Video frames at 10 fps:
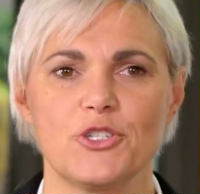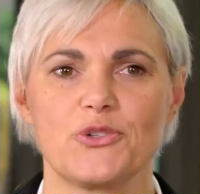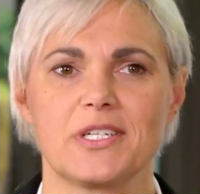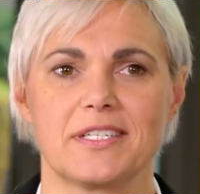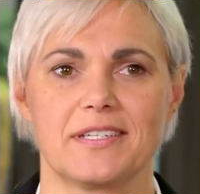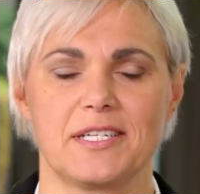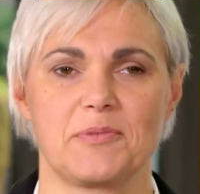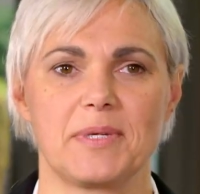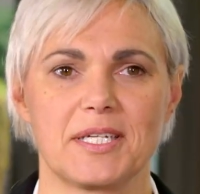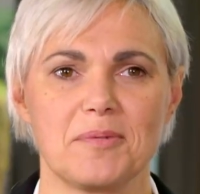intranet has
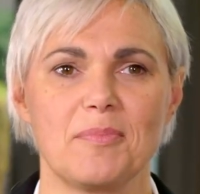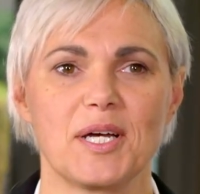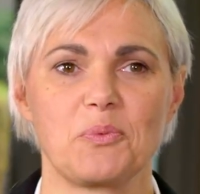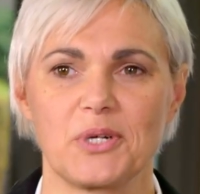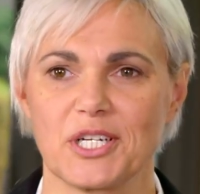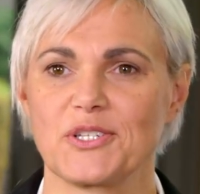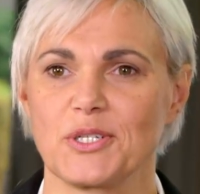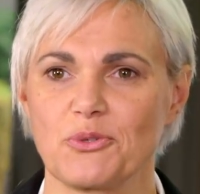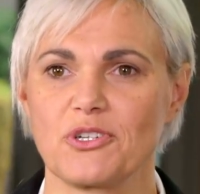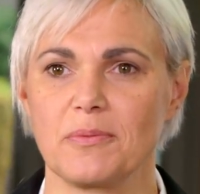become my work
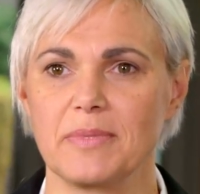social